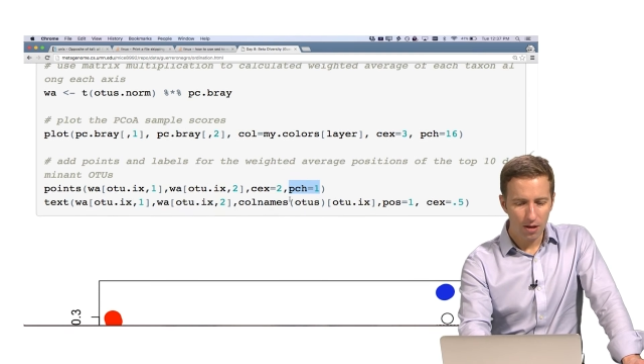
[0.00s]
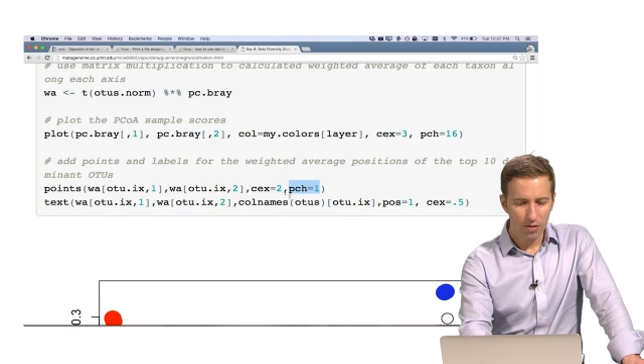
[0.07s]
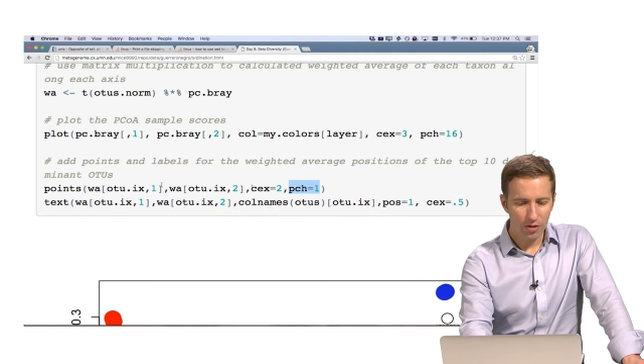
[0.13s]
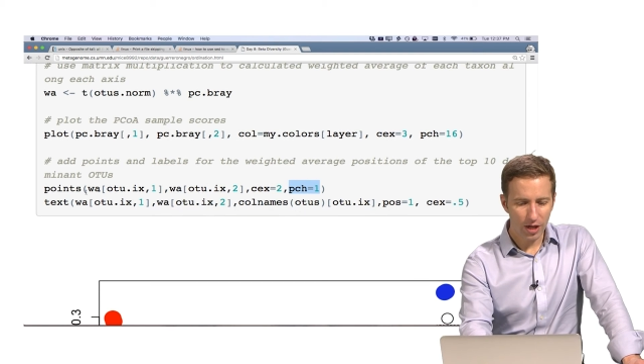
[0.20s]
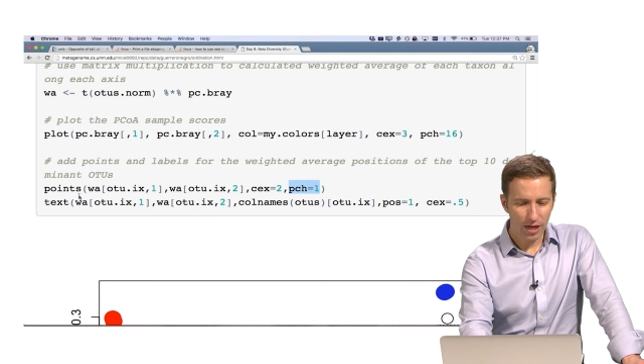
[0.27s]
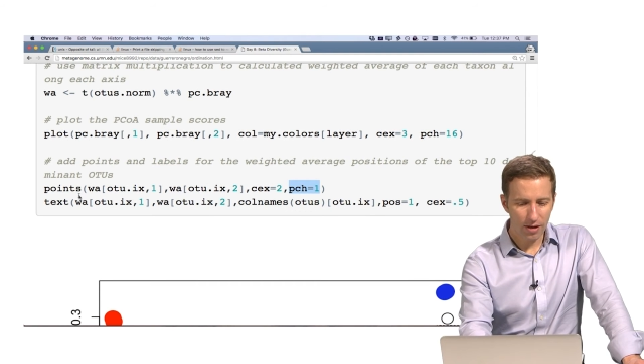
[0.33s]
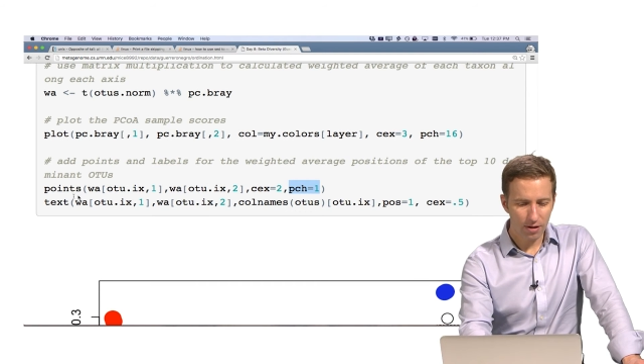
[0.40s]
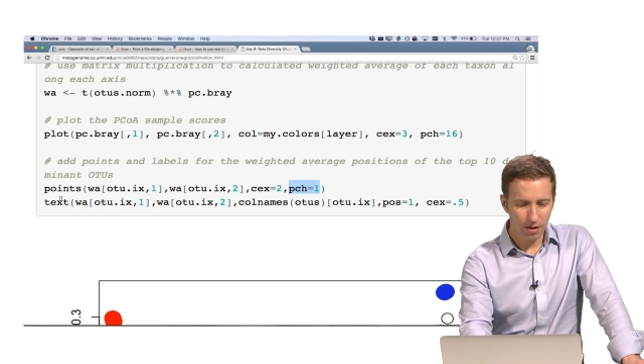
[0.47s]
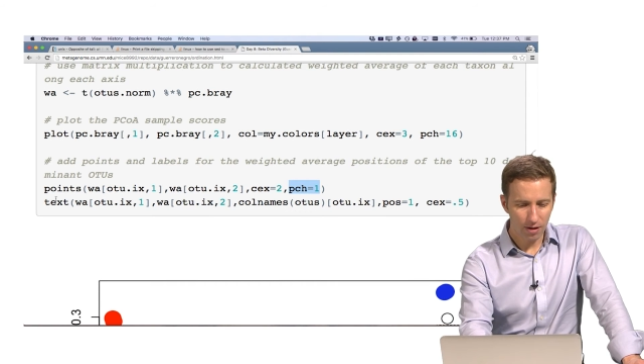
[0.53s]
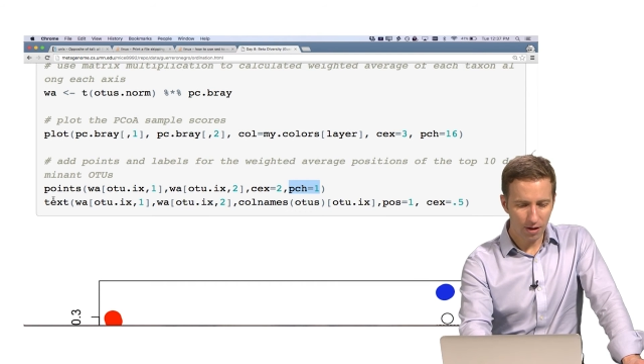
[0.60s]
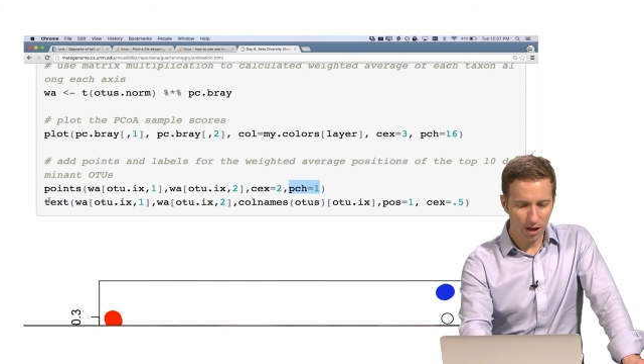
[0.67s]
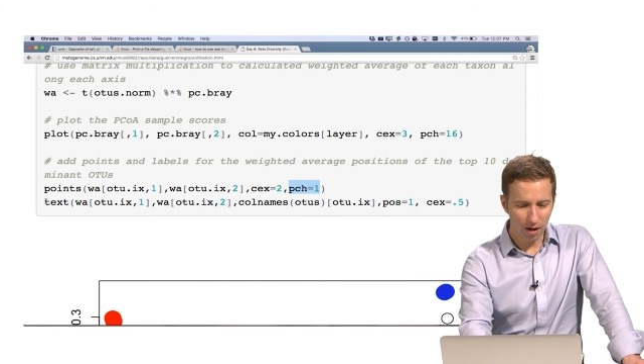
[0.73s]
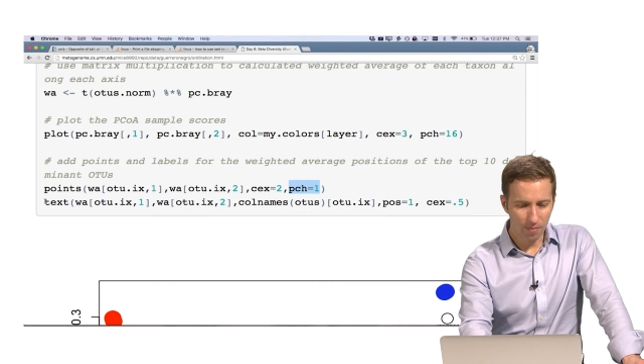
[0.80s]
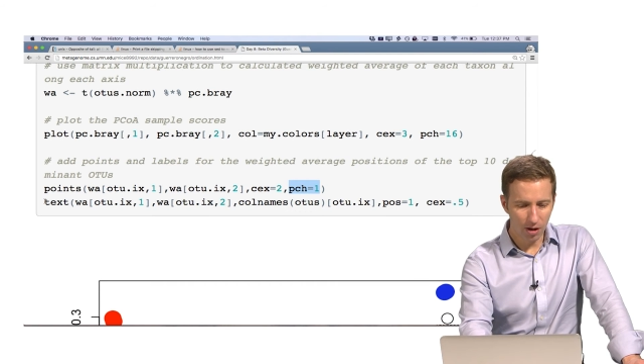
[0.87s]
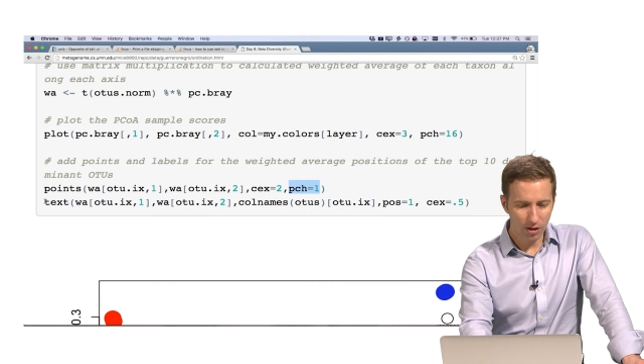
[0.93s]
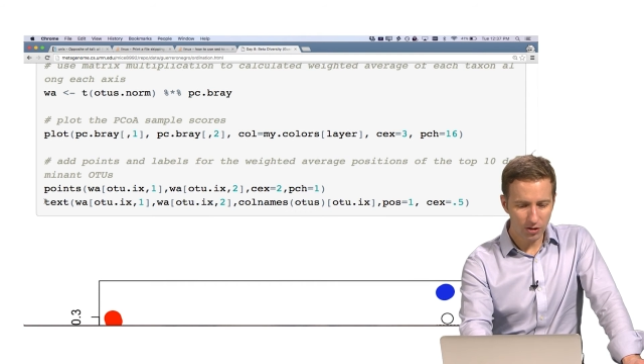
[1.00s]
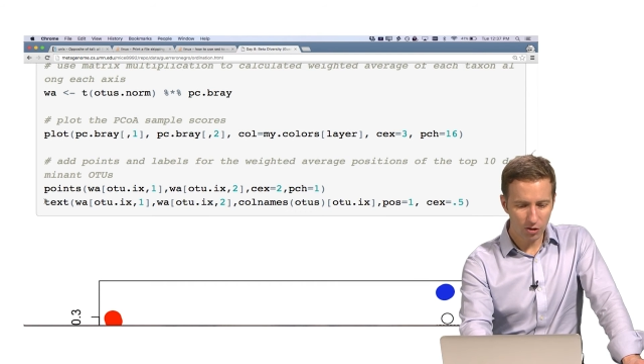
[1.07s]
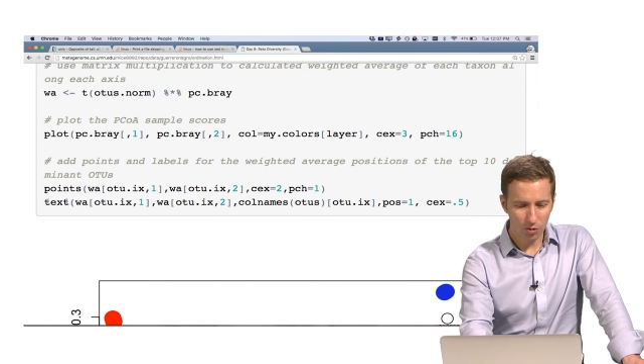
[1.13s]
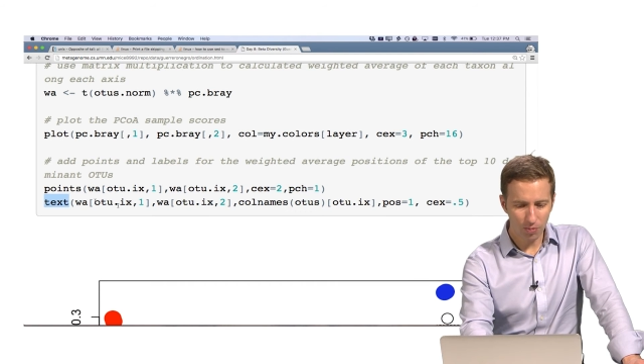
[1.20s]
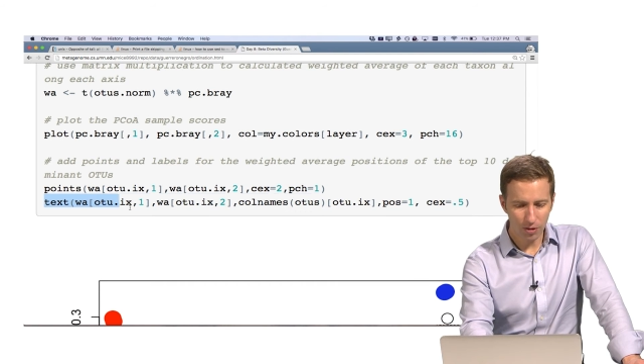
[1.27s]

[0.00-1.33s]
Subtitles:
Then I'm also